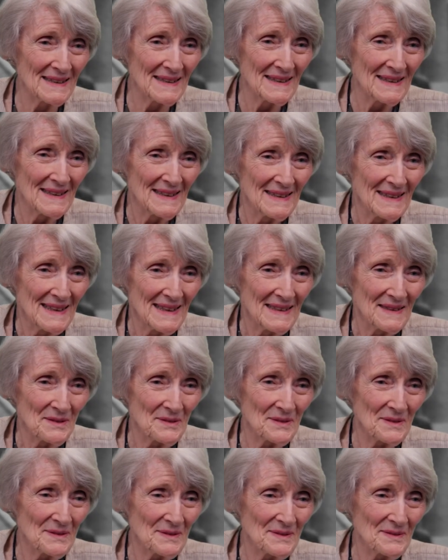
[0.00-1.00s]

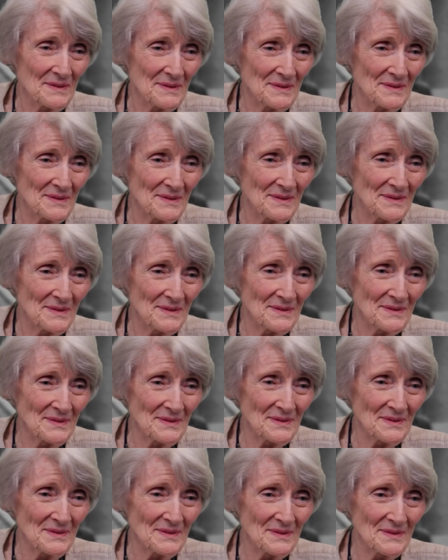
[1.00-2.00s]
Um, well,
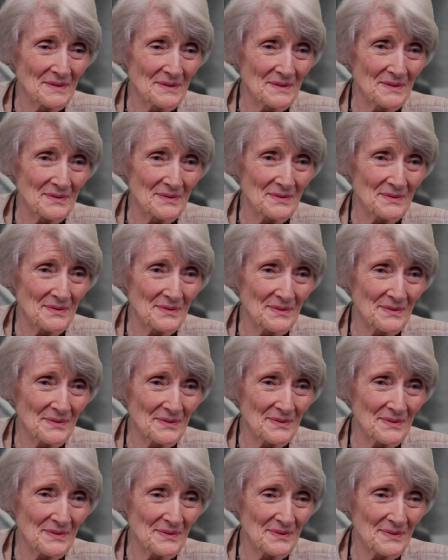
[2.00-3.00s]

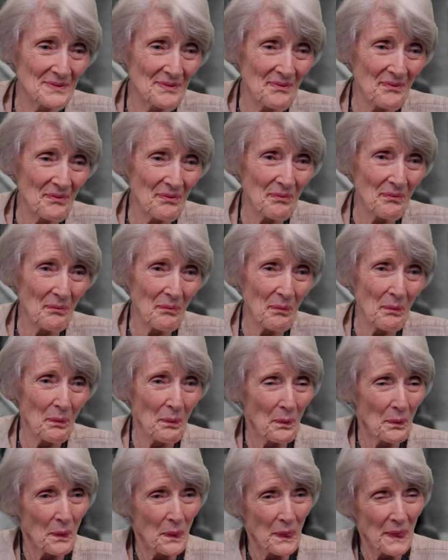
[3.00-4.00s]
uh,
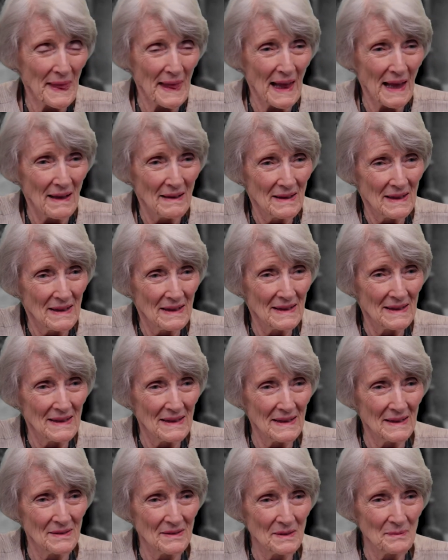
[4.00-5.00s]
I wanted to
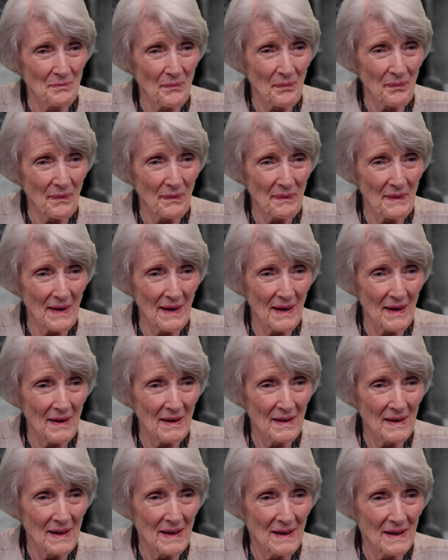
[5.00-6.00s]
I wanted to
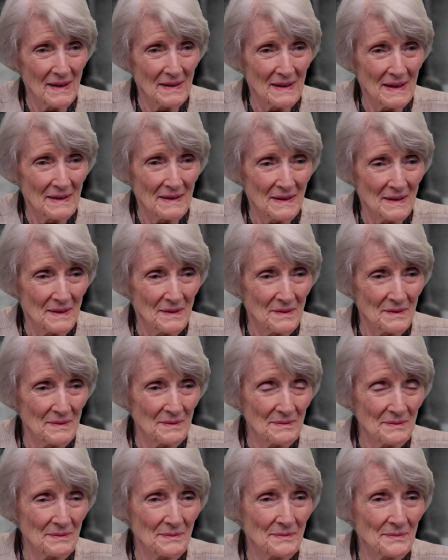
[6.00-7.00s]
ask you
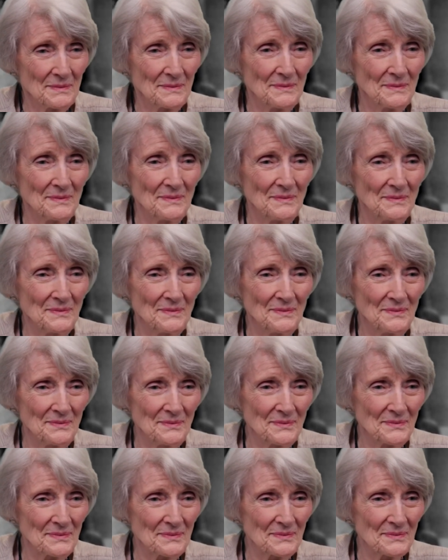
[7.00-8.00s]
about
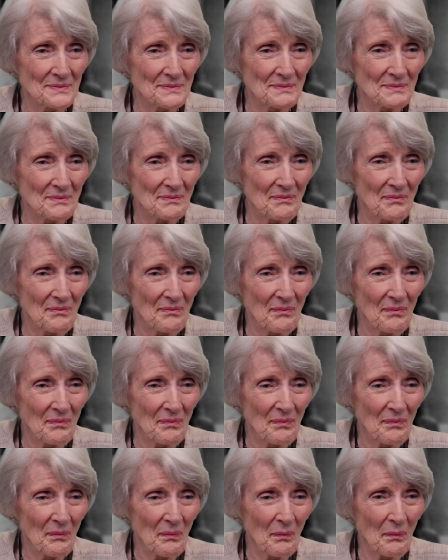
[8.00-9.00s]
um,
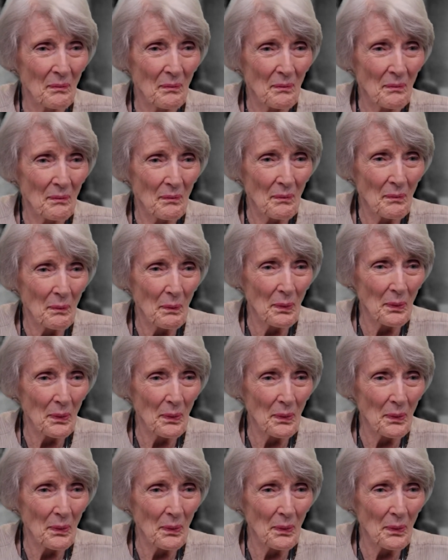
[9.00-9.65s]
well, unless I've